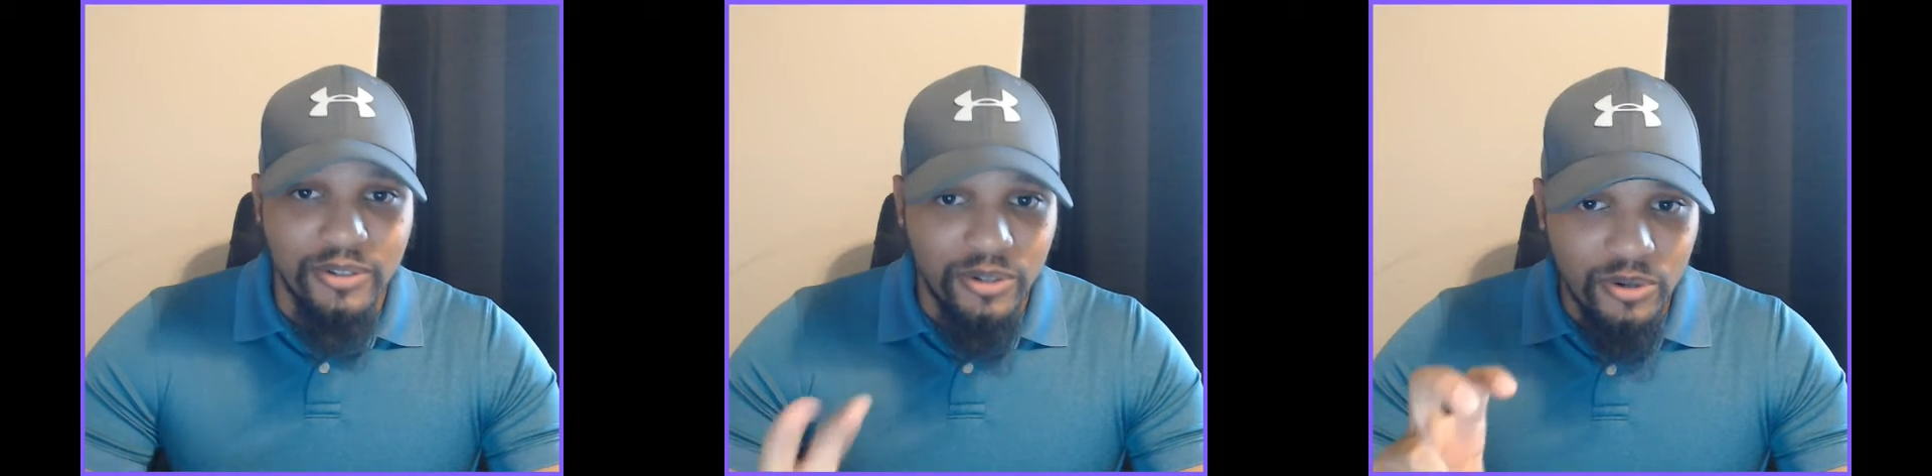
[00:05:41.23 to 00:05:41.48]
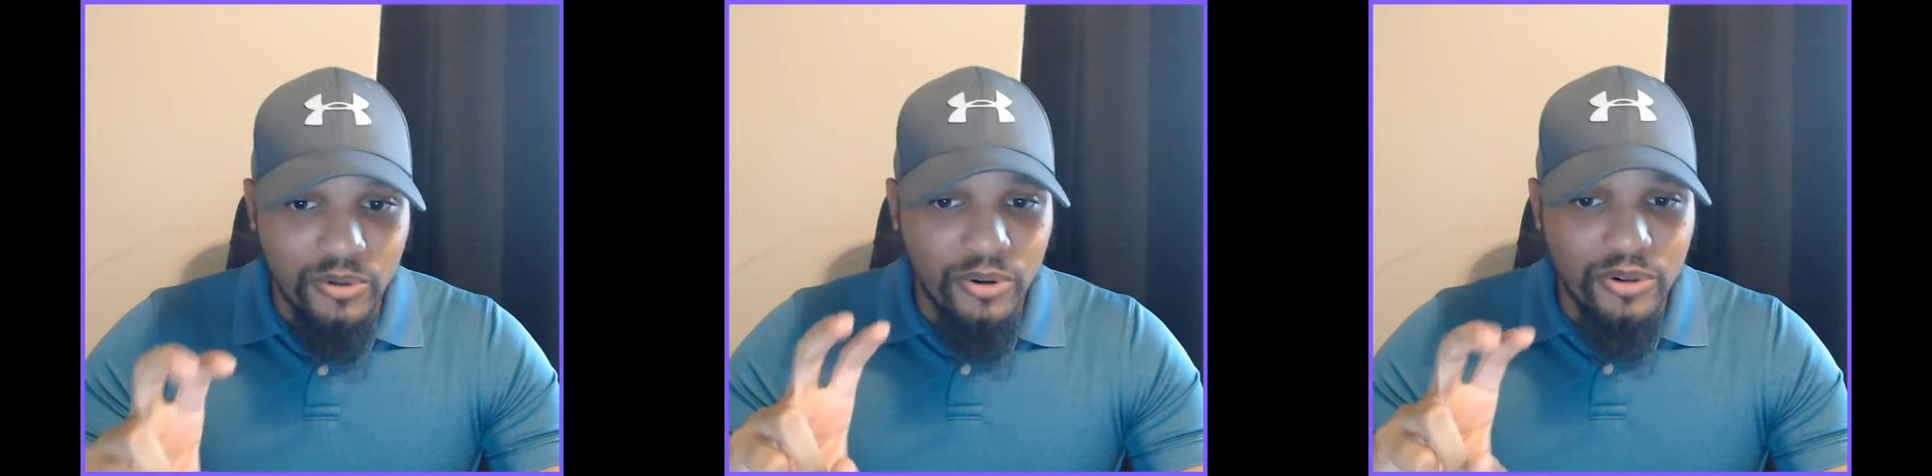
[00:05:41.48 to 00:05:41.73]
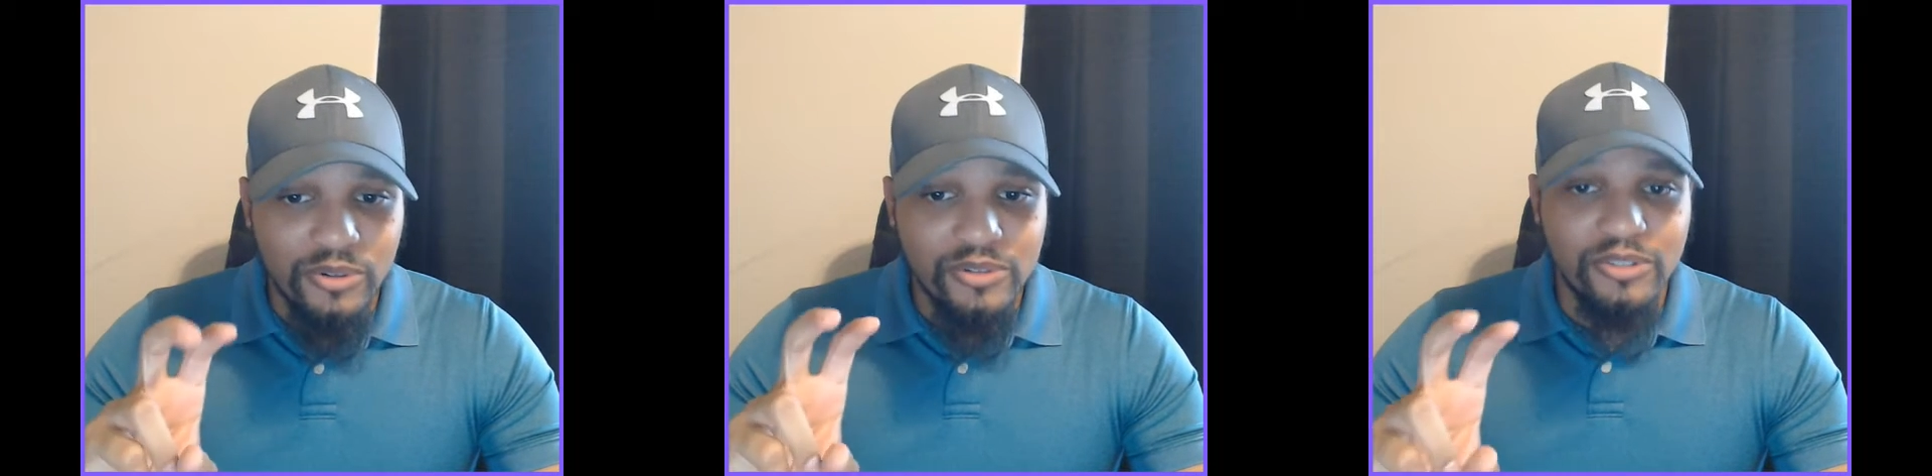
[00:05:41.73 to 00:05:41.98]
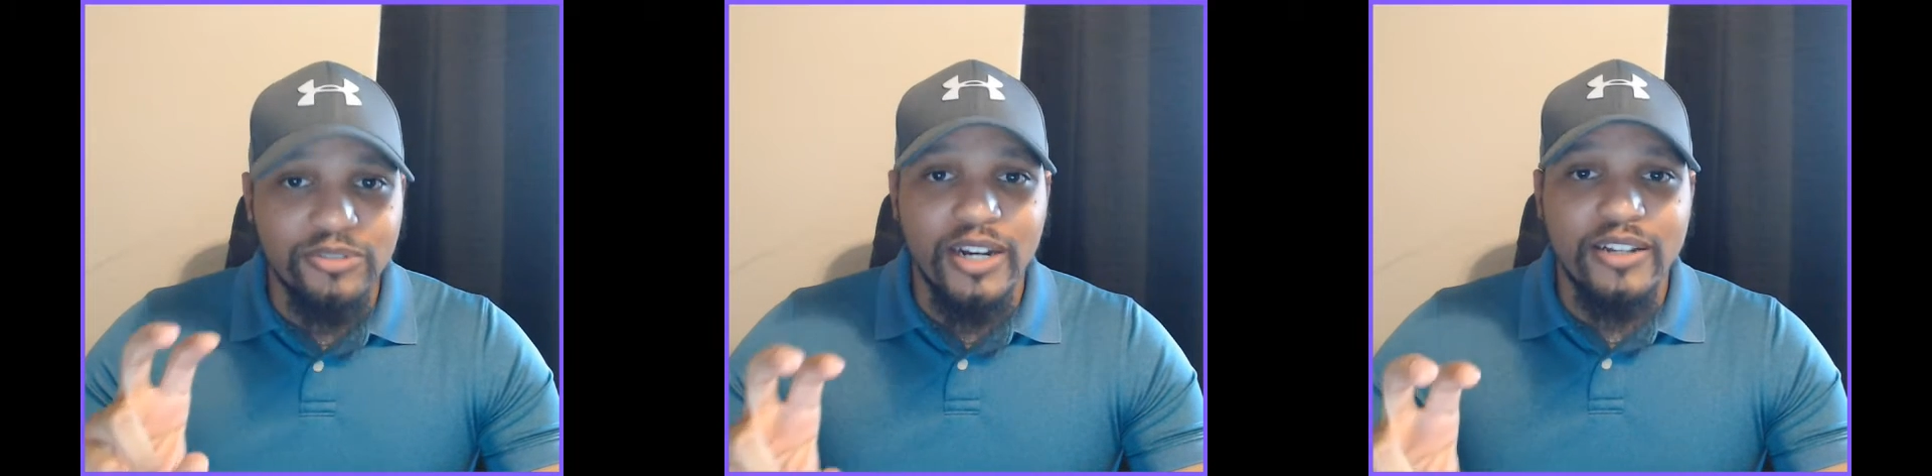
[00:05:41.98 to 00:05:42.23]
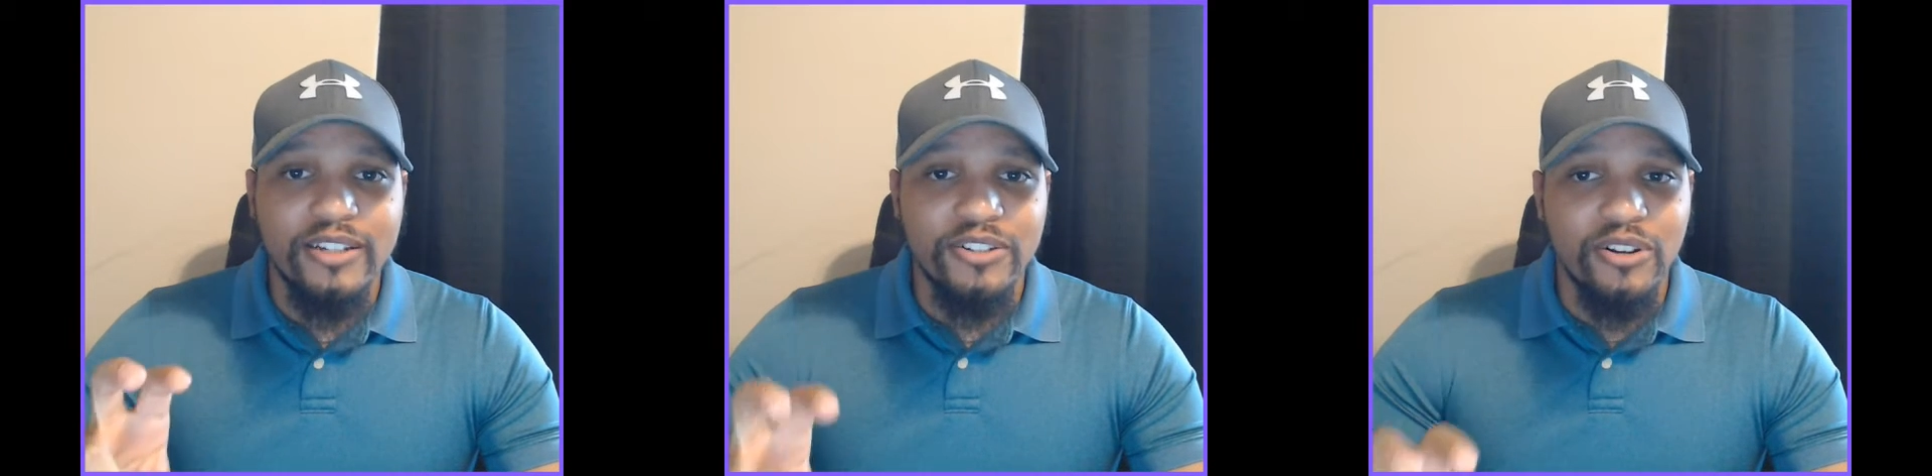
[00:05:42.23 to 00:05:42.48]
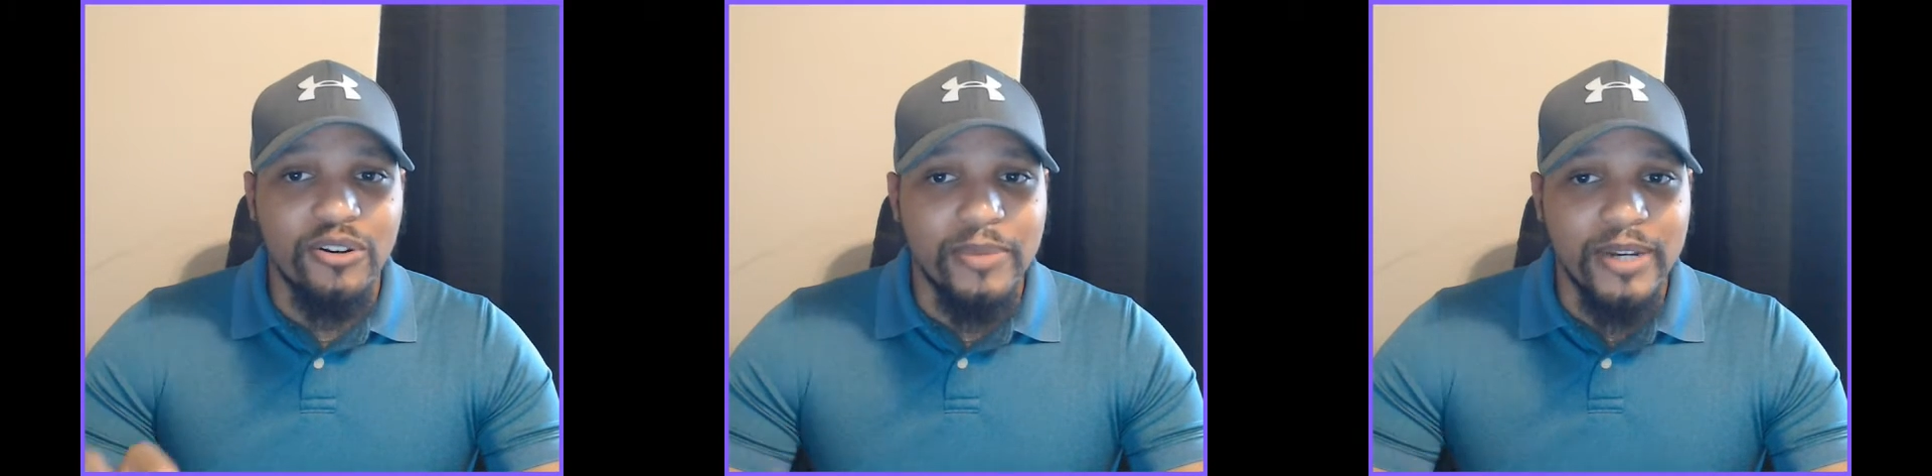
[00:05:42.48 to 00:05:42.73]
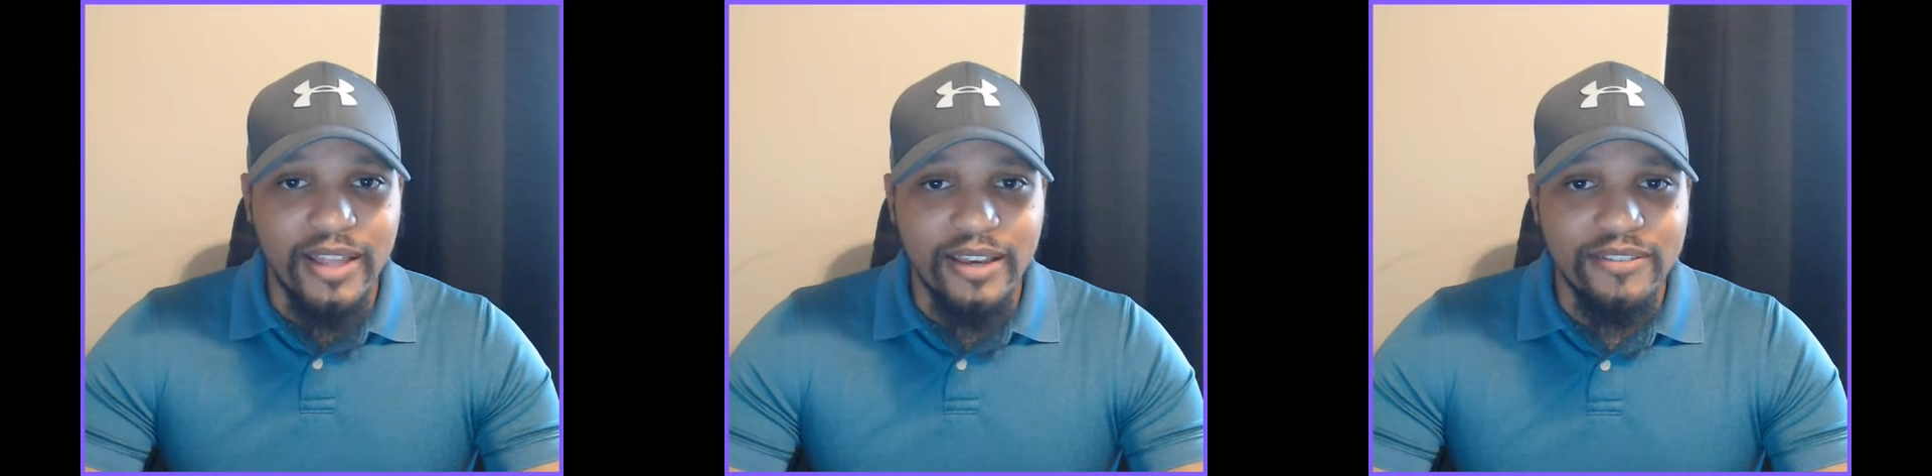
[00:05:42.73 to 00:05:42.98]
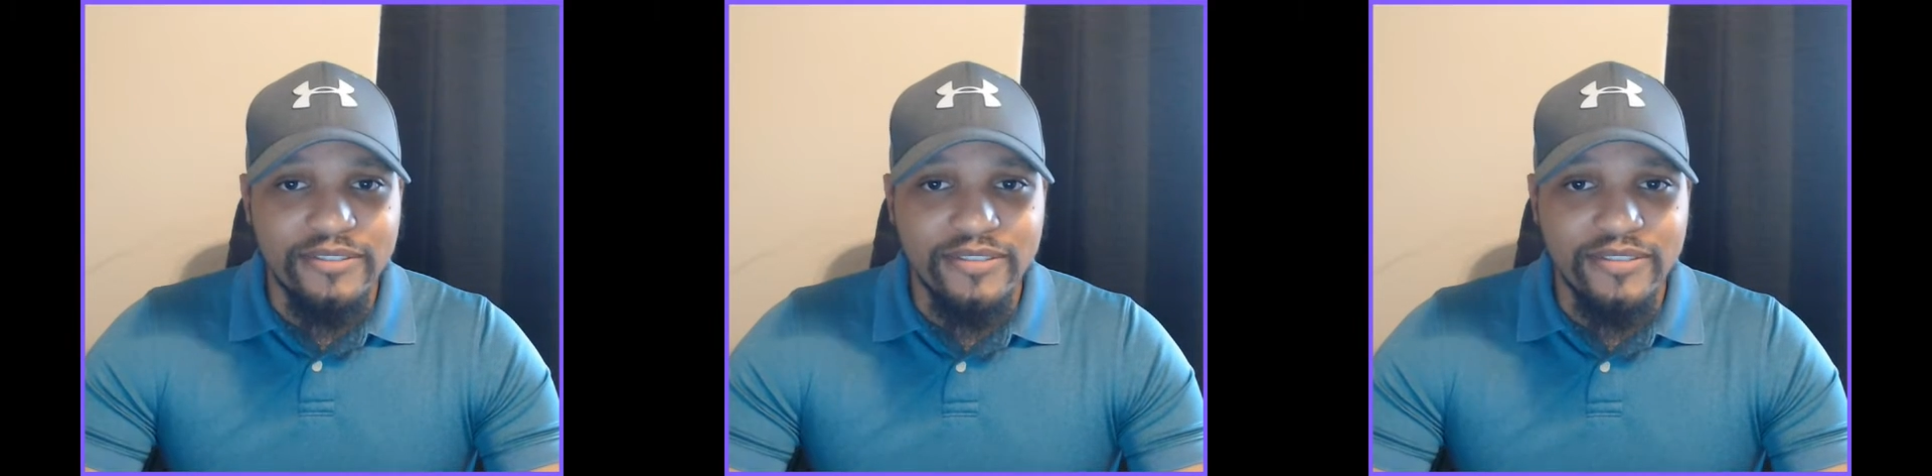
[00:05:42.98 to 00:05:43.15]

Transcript: quote unquote righteous all my life,